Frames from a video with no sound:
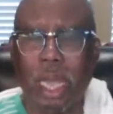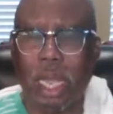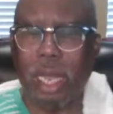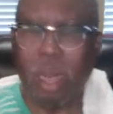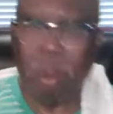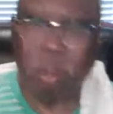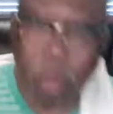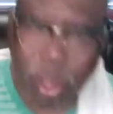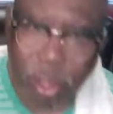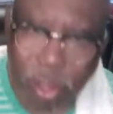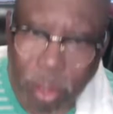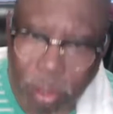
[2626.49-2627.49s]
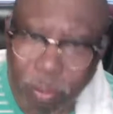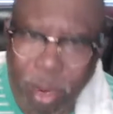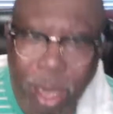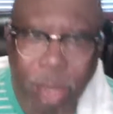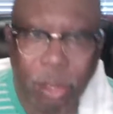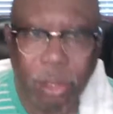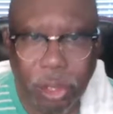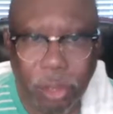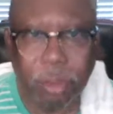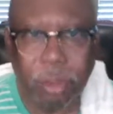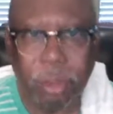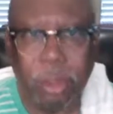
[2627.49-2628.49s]
And I'm willing to follow
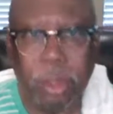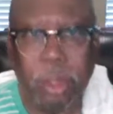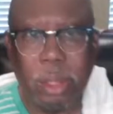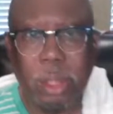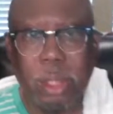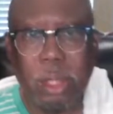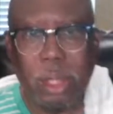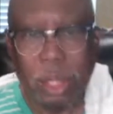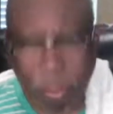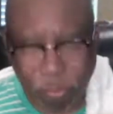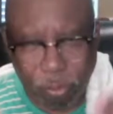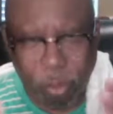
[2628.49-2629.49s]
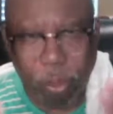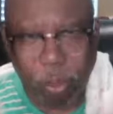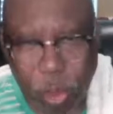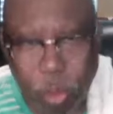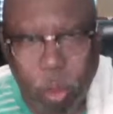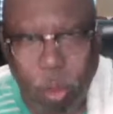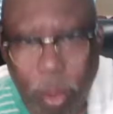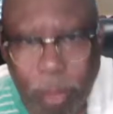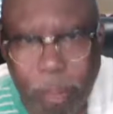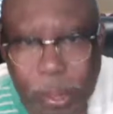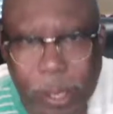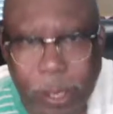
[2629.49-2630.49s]
you. If you, you
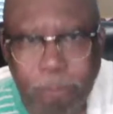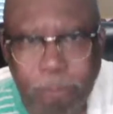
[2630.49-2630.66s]
repent,